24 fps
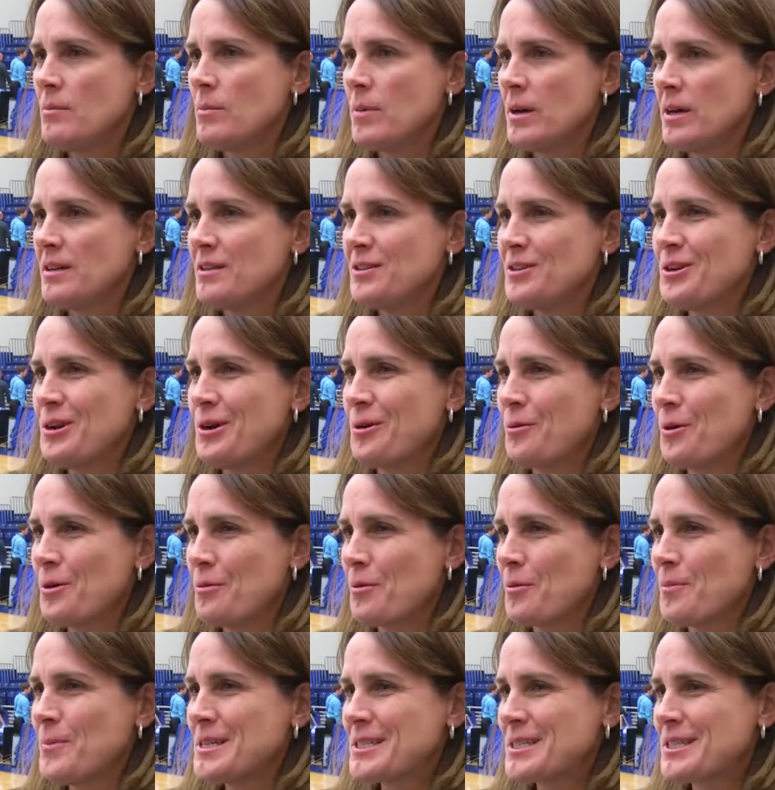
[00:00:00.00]
But, you know, we
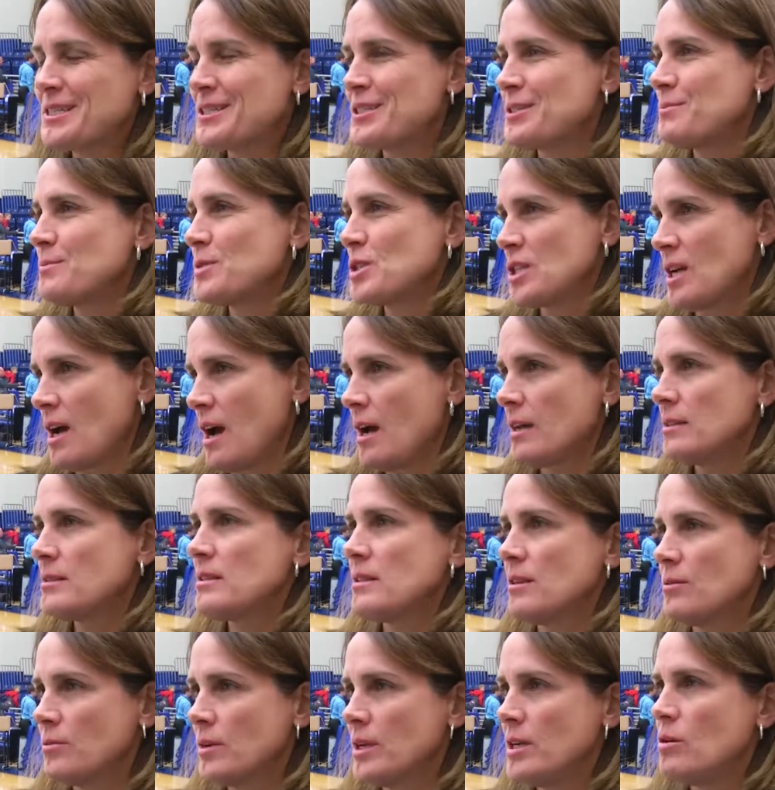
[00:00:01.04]
were missing some
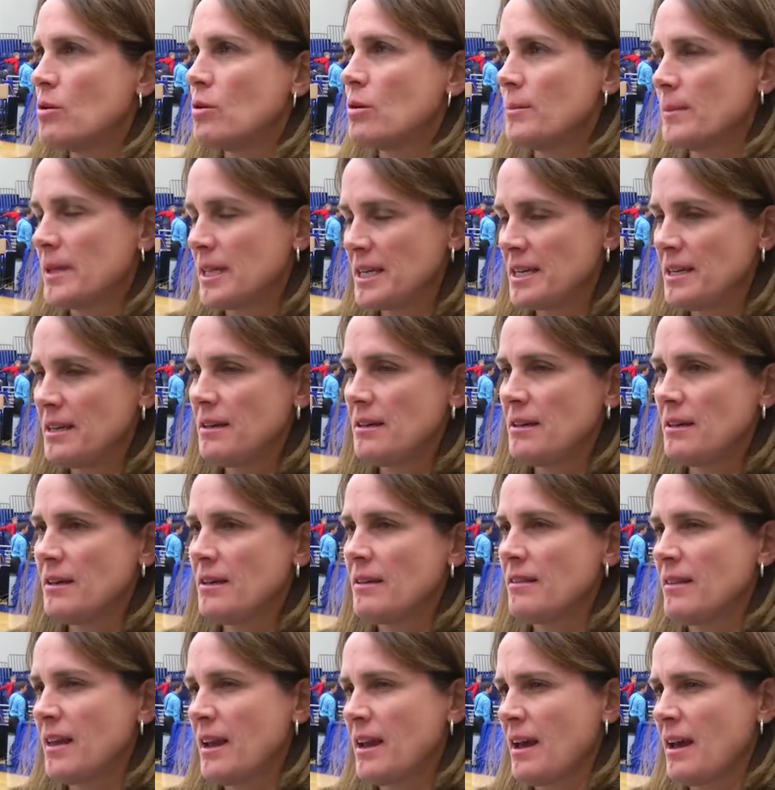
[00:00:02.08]
shots that we normally hit.